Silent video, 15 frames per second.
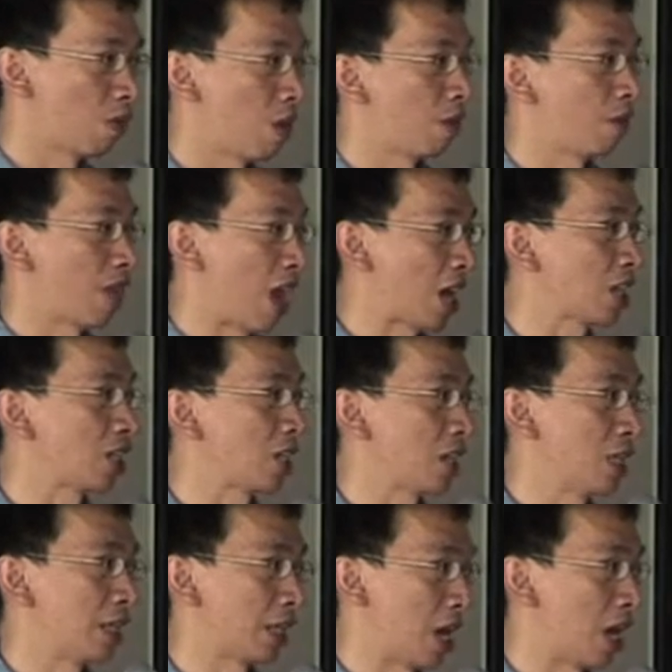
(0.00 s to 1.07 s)
of action
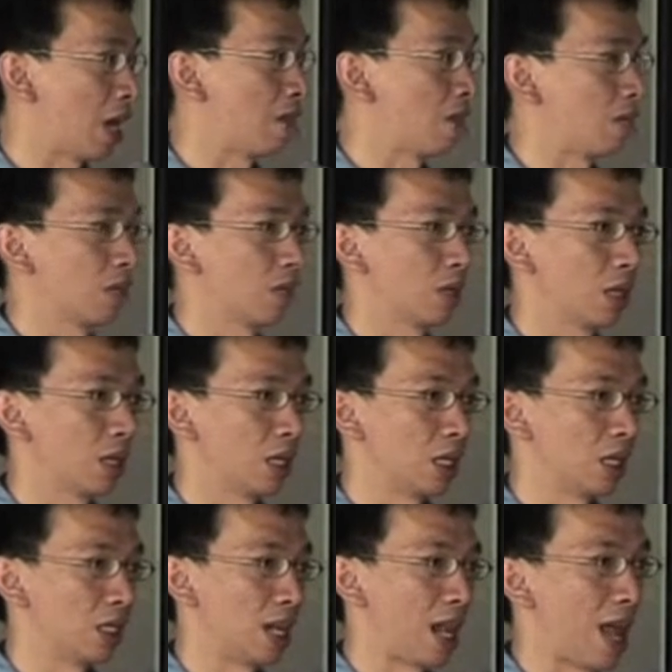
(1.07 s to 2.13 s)
in time
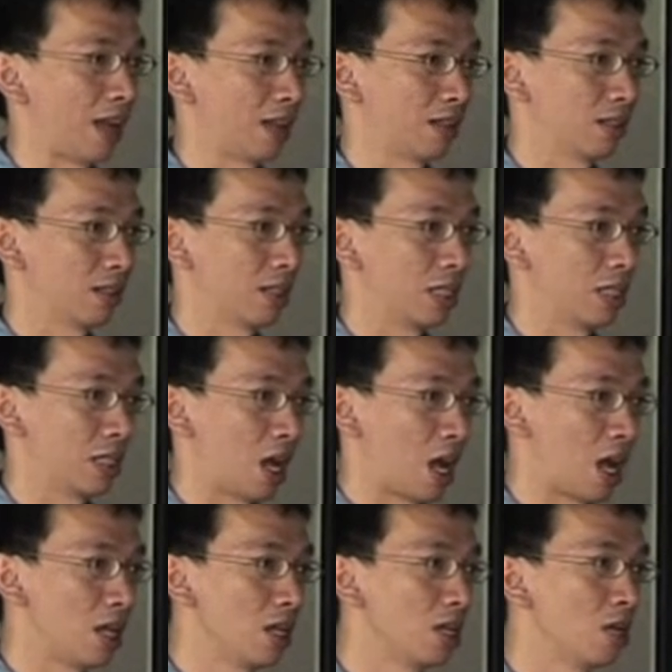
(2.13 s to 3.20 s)
is lack in
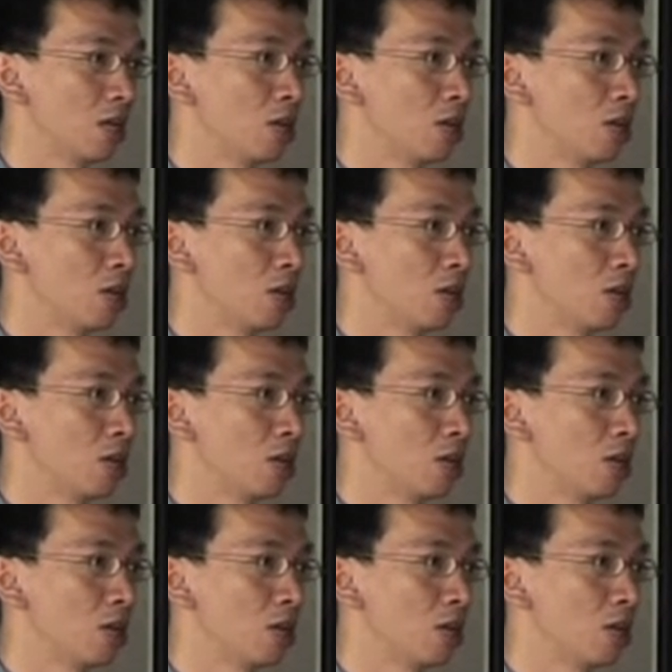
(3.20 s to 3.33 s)
Thai,